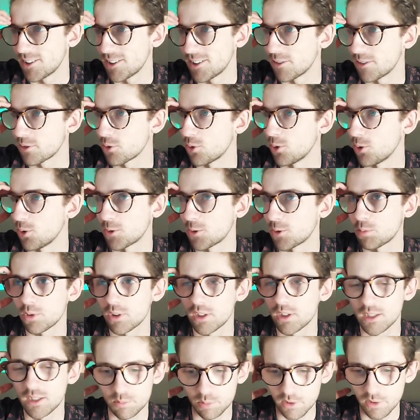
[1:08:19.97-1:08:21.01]
Of course,
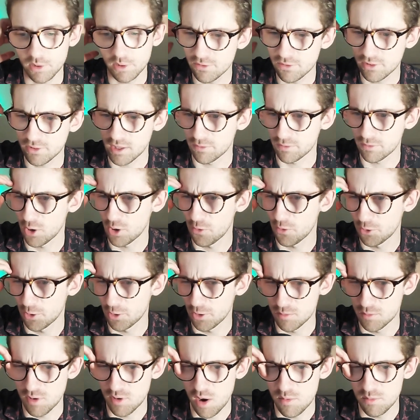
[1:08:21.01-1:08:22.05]
plenty of stuff going on at
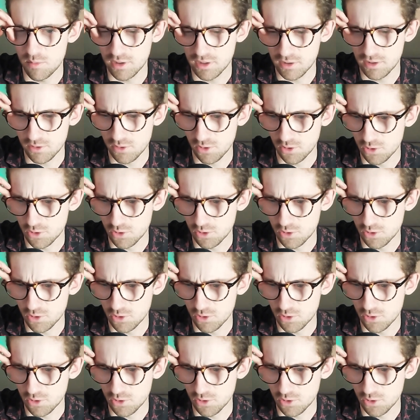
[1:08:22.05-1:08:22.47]
the moment.